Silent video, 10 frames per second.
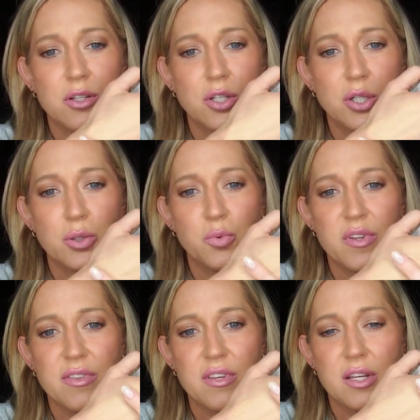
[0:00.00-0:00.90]
good
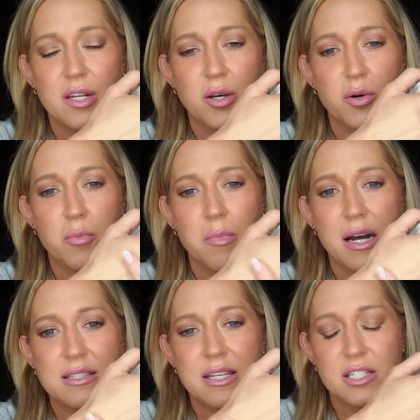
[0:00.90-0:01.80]
with, you know,
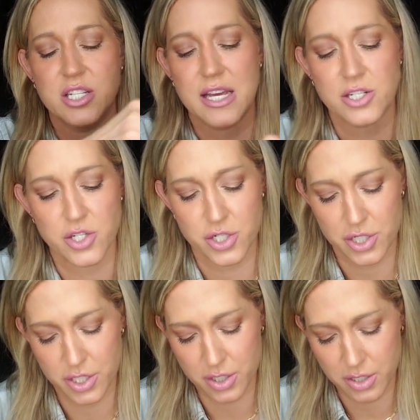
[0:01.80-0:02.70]
my skin
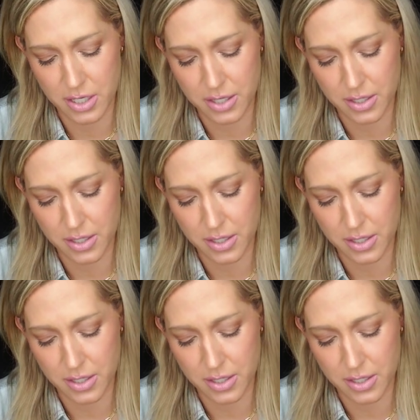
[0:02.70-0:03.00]
texture.